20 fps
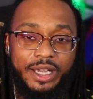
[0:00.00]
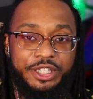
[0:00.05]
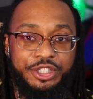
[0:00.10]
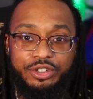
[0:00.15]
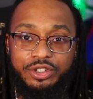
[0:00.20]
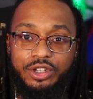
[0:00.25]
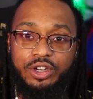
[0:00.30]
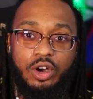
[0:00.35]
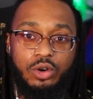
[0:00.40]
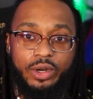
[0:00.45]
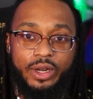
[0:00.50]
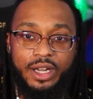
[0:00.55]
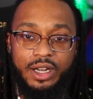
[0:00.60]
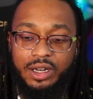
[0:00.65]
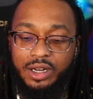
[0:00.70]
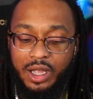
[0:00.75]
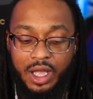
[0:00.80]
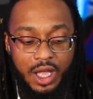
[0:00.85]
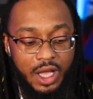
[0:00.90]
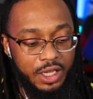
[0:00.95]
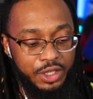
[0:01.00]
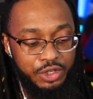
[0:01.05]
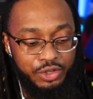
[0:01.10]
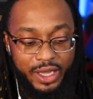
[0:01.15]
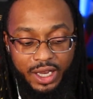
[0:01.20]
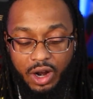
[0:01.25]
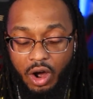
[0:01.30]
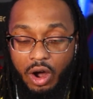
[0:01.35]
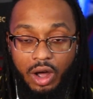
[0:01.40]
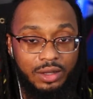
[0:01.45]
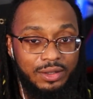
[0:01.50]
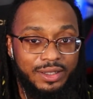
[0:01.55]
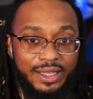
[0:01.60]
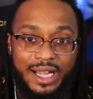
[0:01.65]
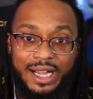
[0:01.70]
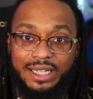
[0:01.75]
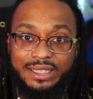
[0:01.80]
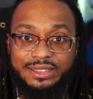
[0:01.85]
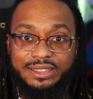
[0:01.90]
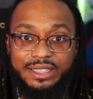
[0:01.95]
You can go there, you get all the
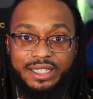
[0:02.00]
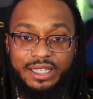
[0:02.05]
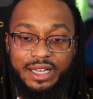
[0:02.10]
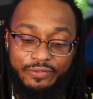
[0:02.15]
content.